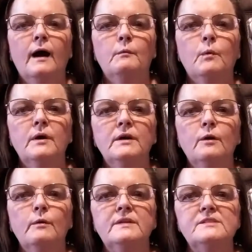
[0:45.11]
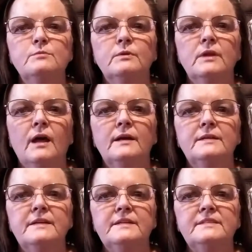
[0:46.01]
I won't go into a lot
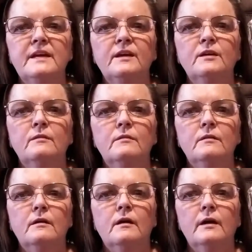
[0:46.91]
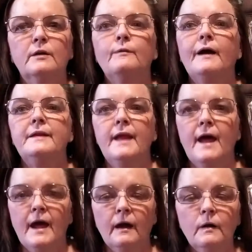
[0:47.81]
of detail on it right
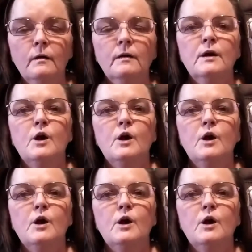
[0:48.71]
now,